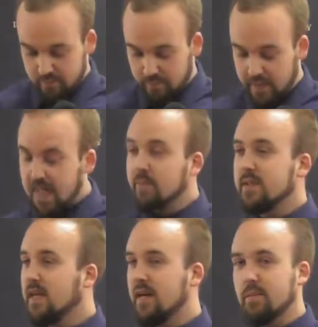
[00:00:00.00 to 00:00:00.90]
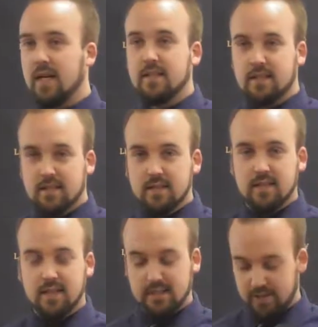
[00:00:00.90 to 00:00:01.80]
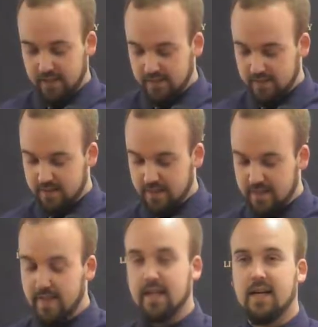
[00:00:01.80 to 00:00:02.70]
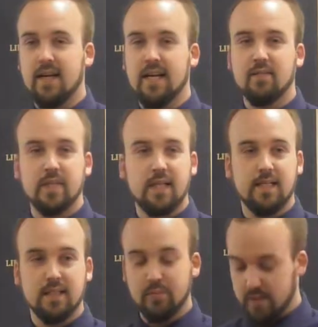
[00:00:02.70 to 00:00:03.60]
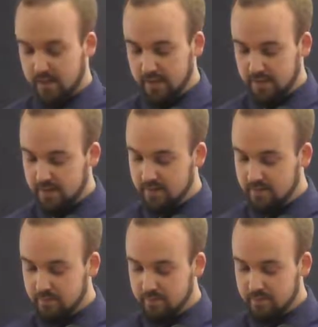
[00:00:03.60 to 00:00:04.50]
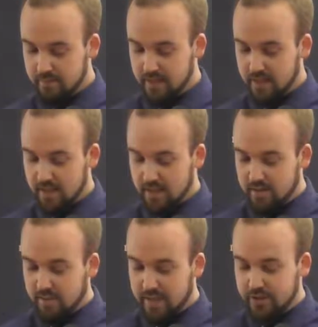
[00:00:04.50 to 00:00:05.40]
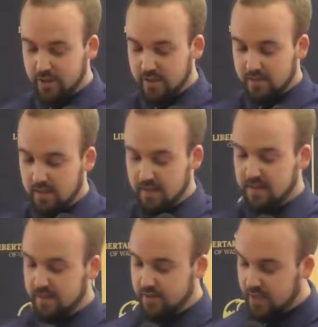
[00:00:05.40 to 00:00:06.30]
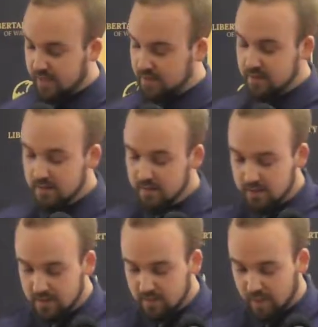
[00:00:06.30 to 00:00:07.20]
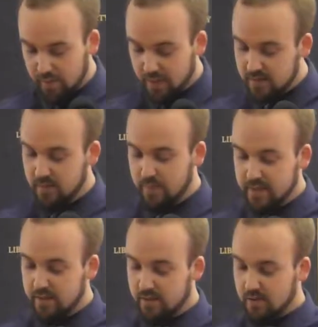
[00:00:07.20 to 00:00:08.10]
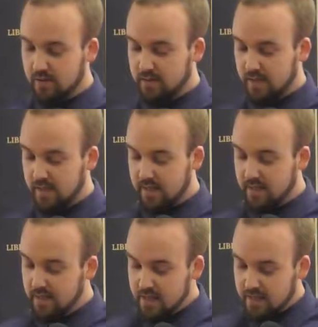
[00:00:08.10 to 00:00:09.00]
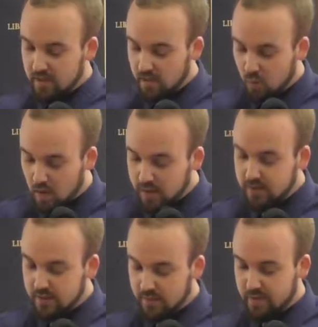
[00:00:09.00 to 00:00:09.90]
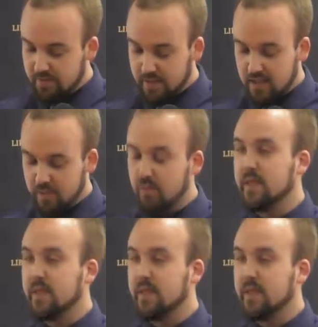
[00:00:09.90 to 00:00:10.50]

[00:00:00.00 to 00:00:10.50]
My name is Don Myers, as Jason said, and I am a libertarian. My journey started as a child. My parents were business owners, and I watched them develop their